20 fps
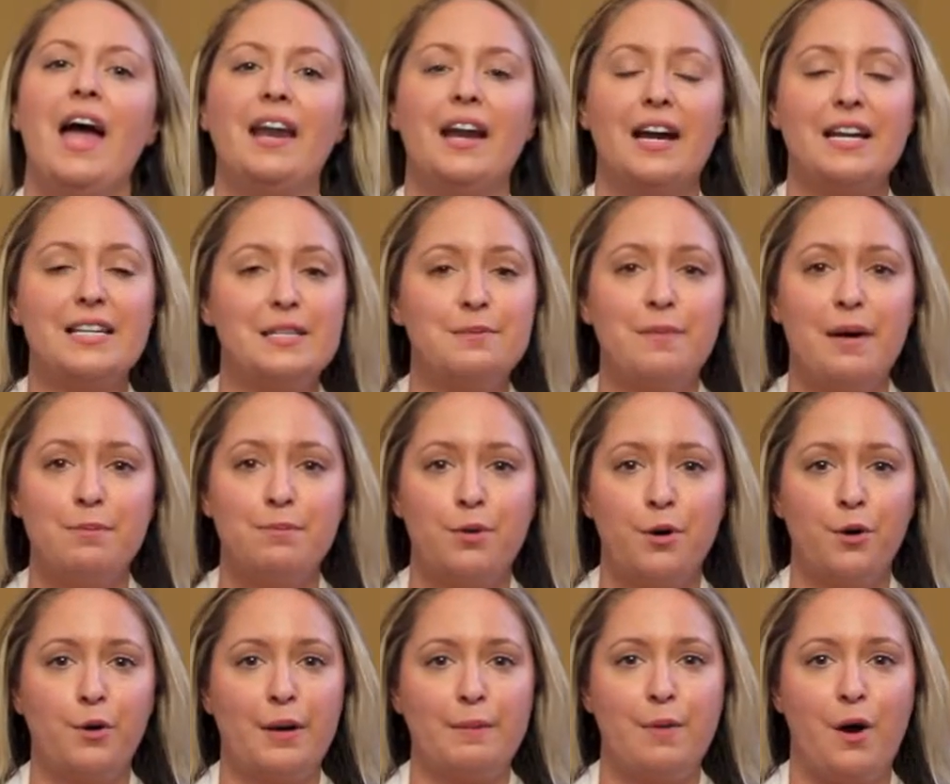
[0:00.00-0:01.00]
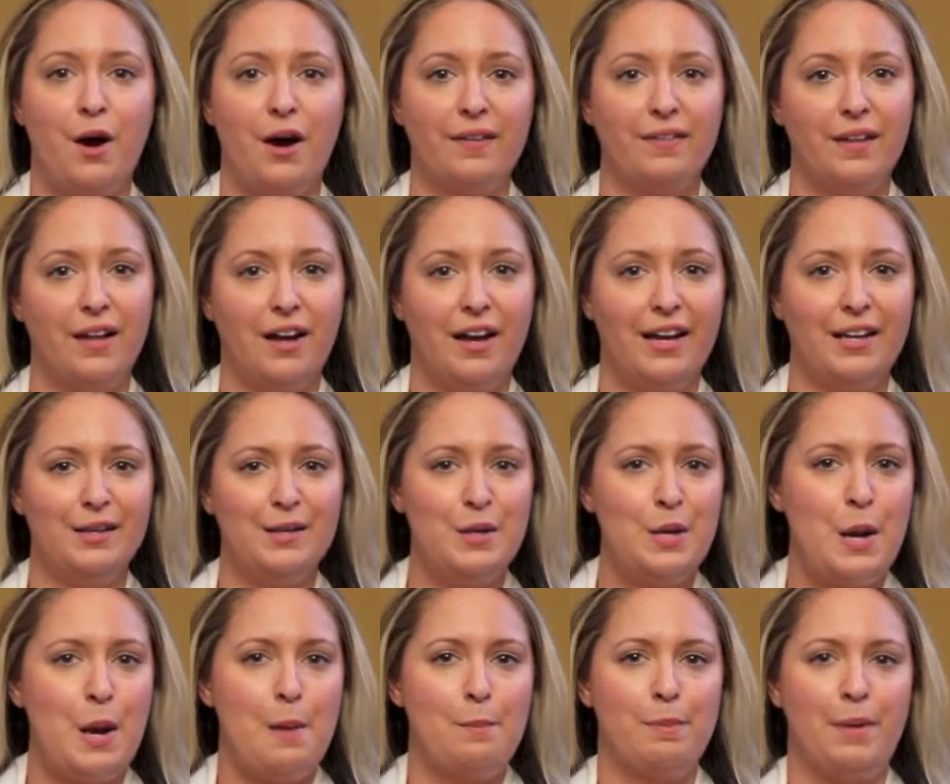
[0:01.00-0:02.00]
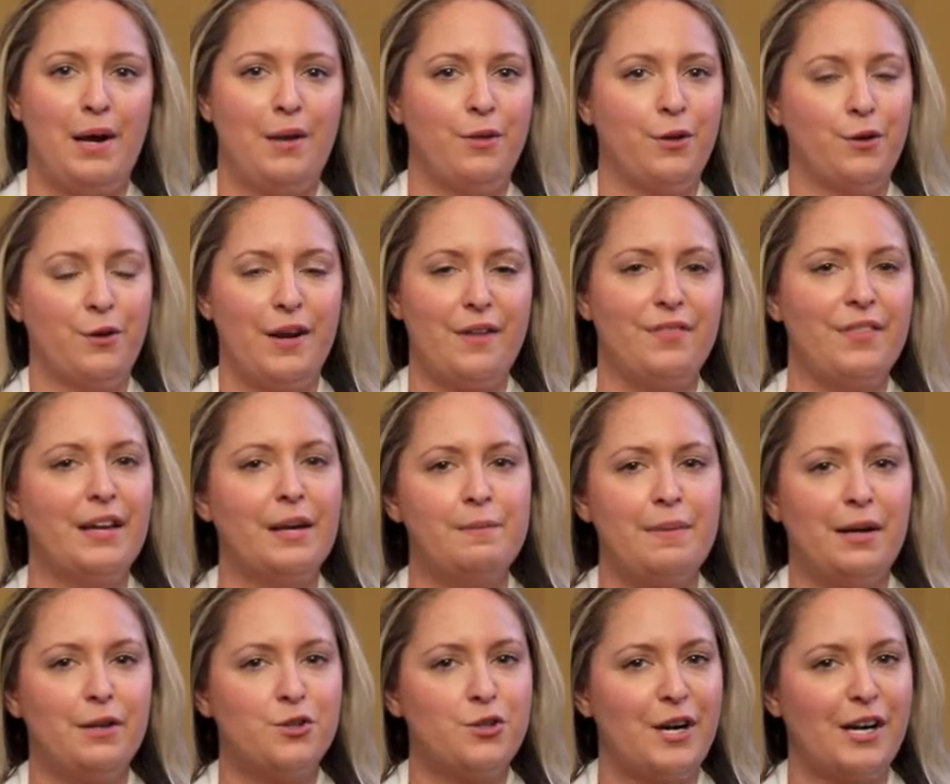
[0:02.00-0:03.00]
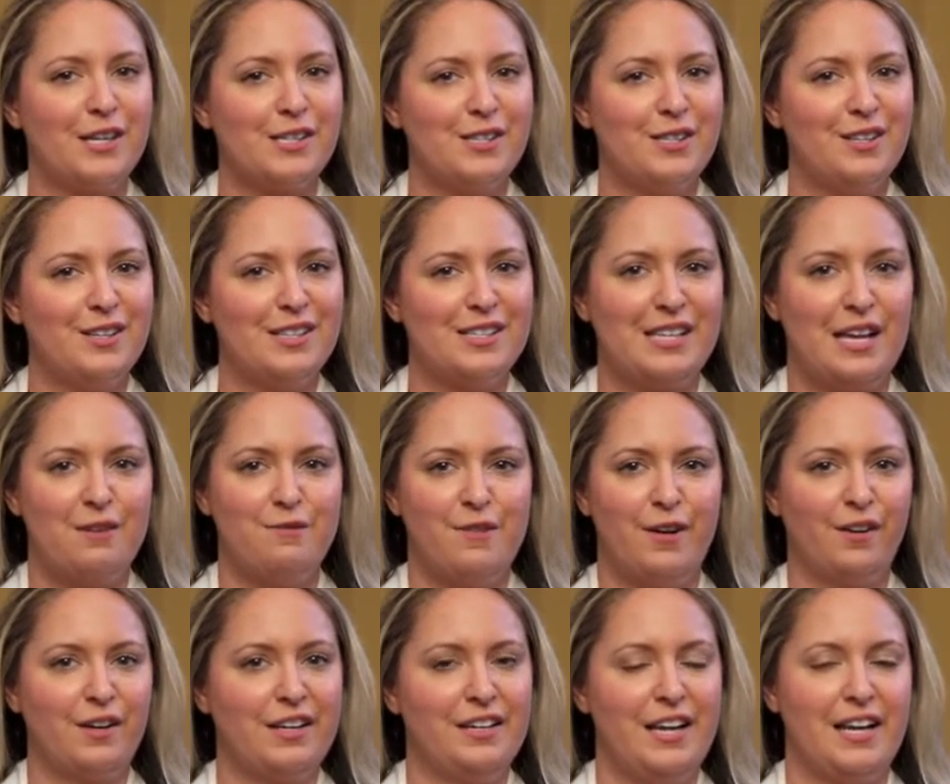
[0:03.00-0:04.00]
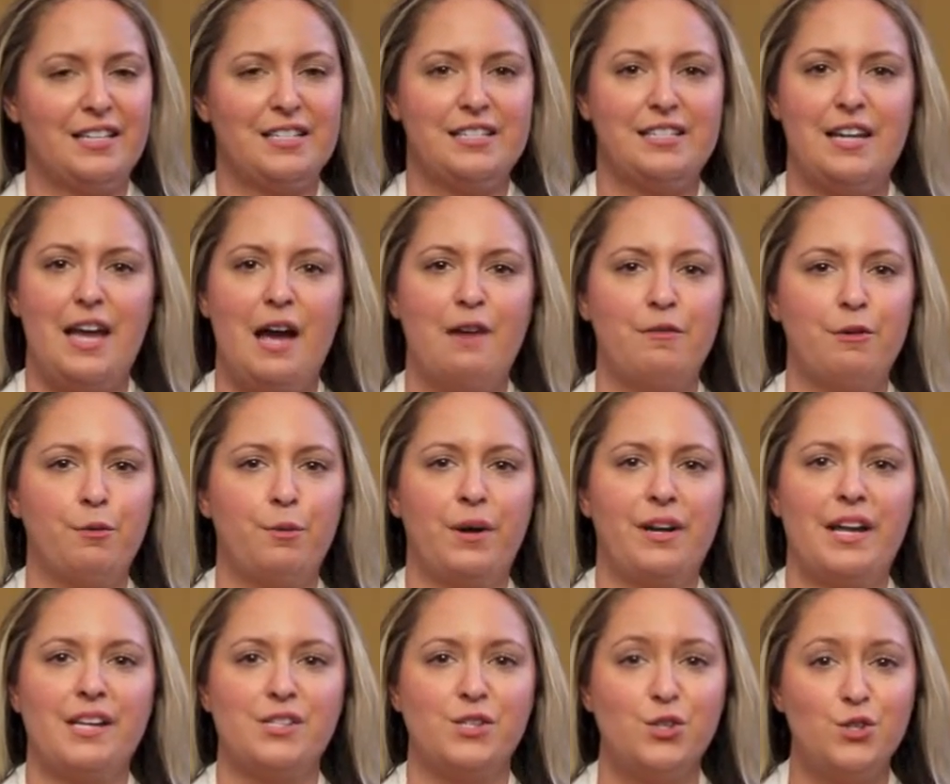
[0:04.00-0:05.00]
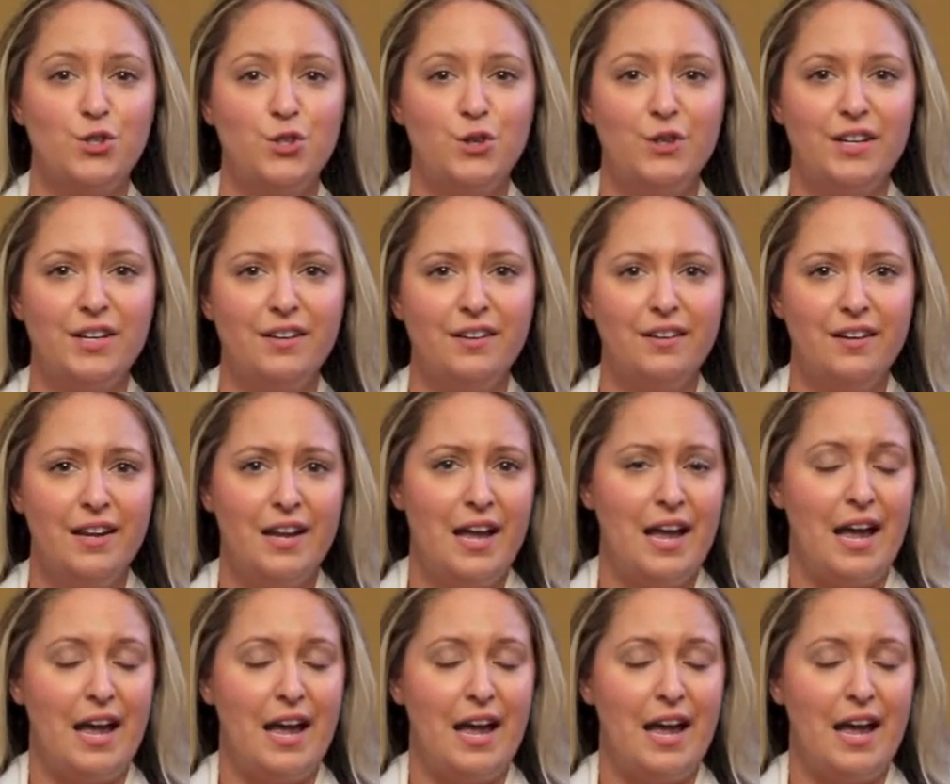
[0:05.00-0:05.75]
And I did my program online, but the great thing about Drexel is I felt connected to everyone as a student.